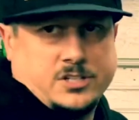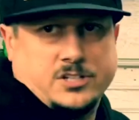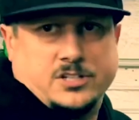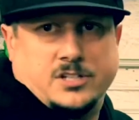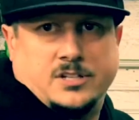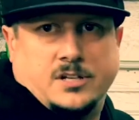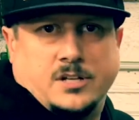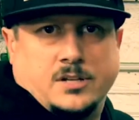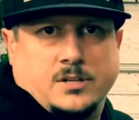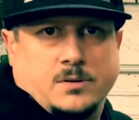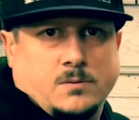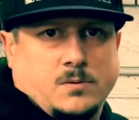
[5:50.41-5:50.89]
you
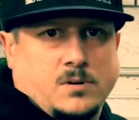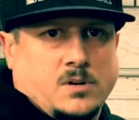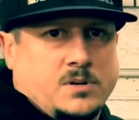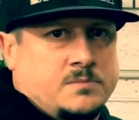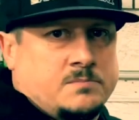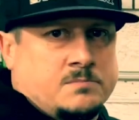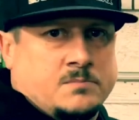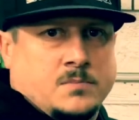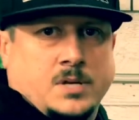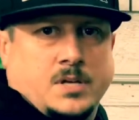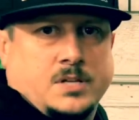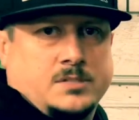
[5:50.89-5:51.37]
another one.
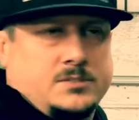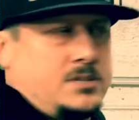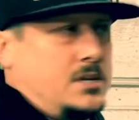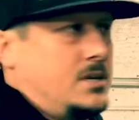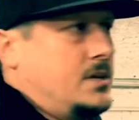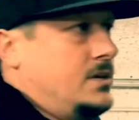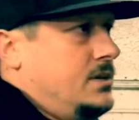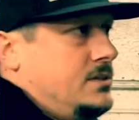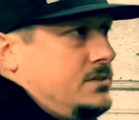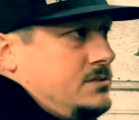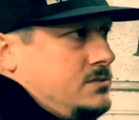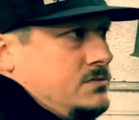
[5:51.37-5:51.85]
It's
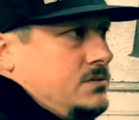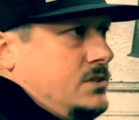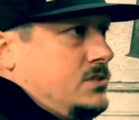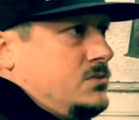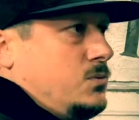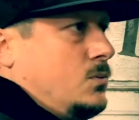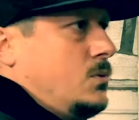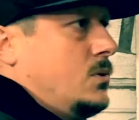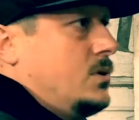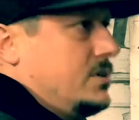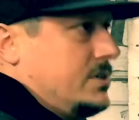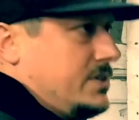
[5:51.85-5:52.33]

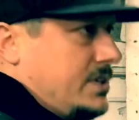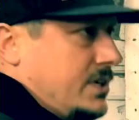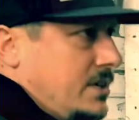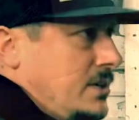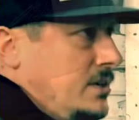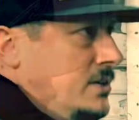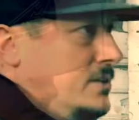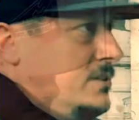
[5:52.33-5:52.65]
warranted.